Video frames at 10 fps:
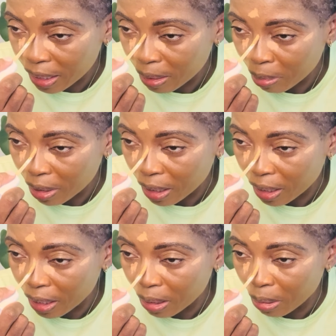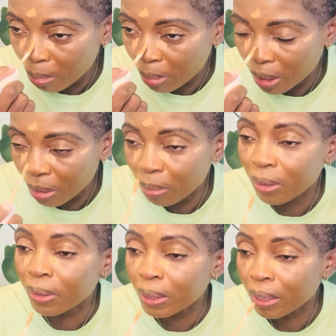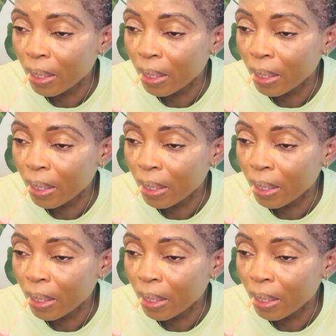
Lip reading: a little bit because